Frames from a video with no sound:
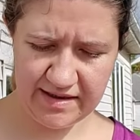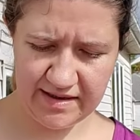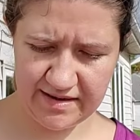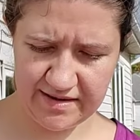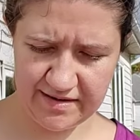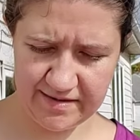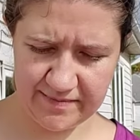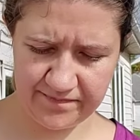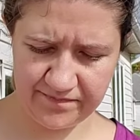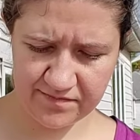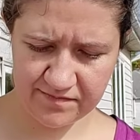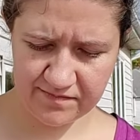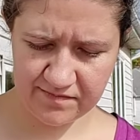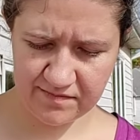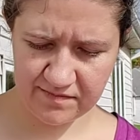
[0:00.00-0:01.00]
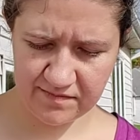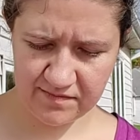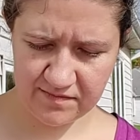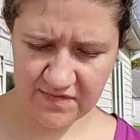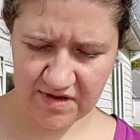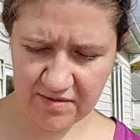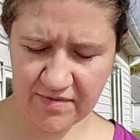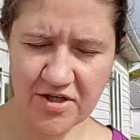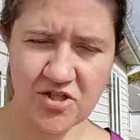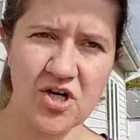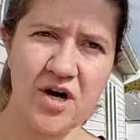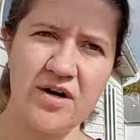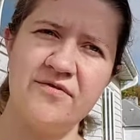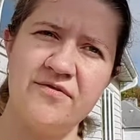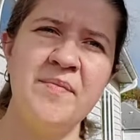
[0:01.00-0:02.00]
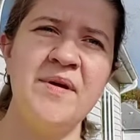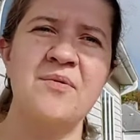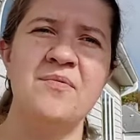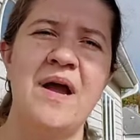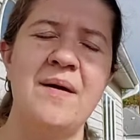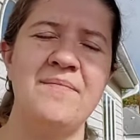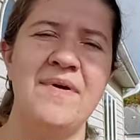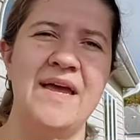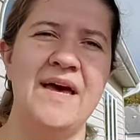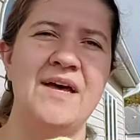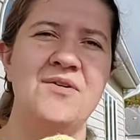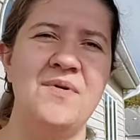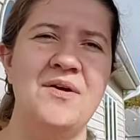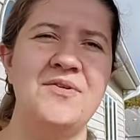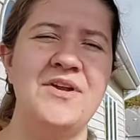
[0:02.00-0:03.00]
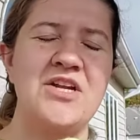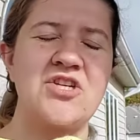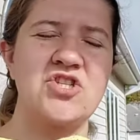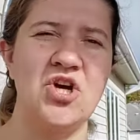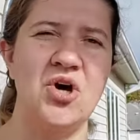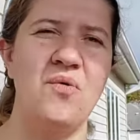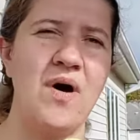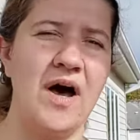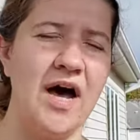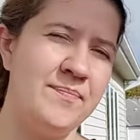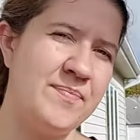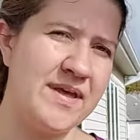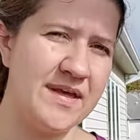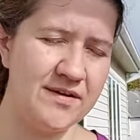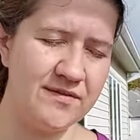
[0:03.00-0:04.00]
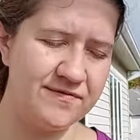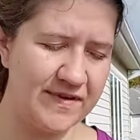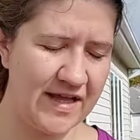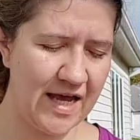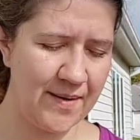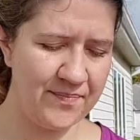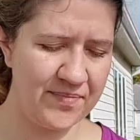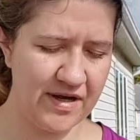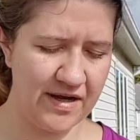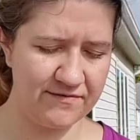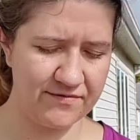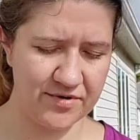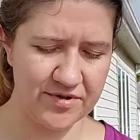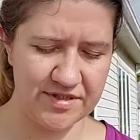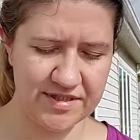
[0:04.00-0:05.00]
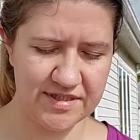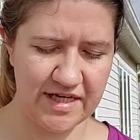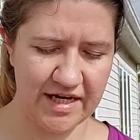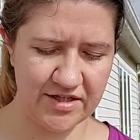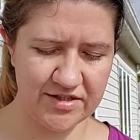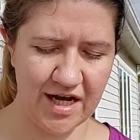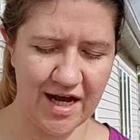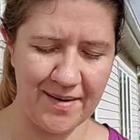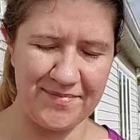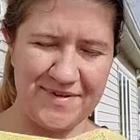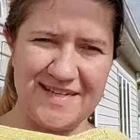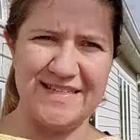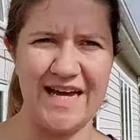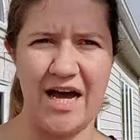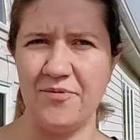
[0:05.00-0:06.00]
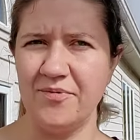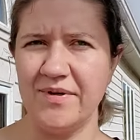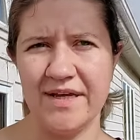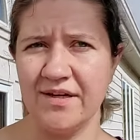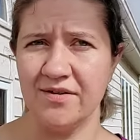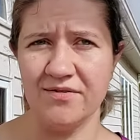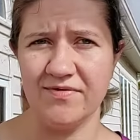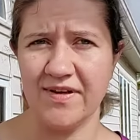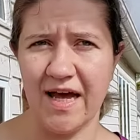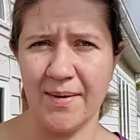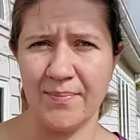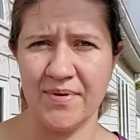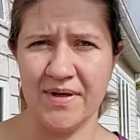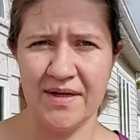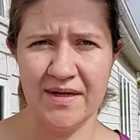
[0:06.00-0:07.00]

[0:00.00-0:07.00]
Um, much harder for me to wrap my head around a toe up heel flap versus a top down heel flap.